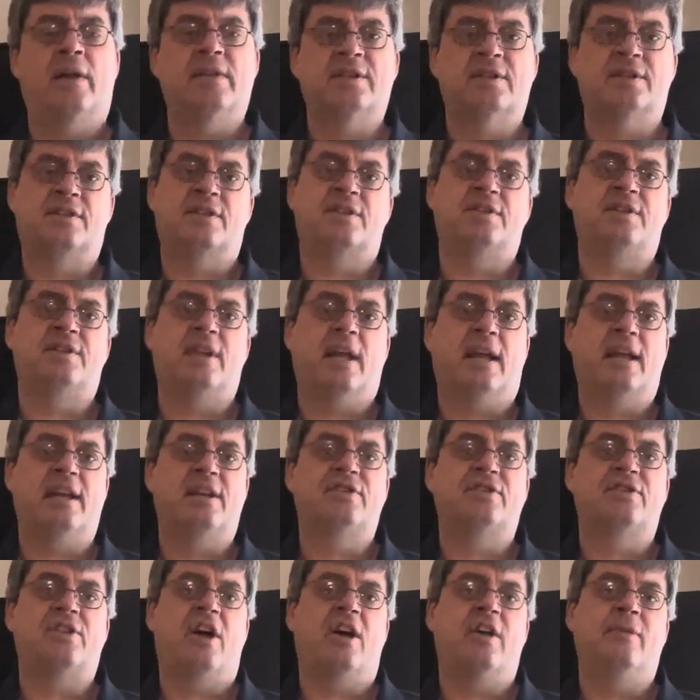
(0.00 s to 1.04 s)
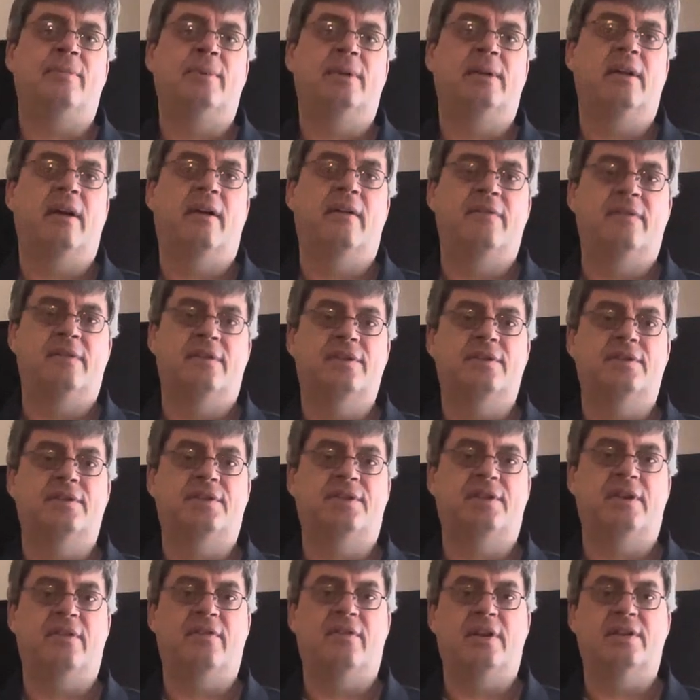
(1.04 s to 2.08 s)
This is the second installment of this
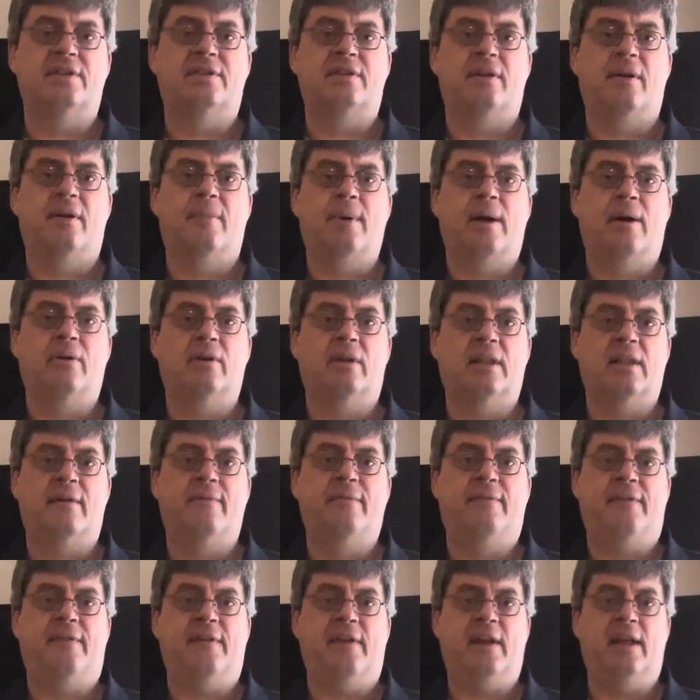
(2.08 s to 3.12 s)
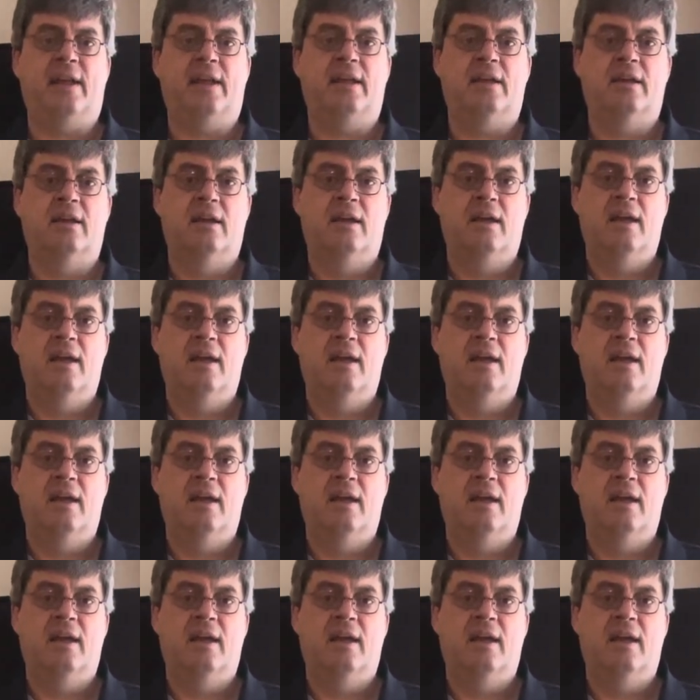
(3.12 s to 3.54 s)
series about club fitting,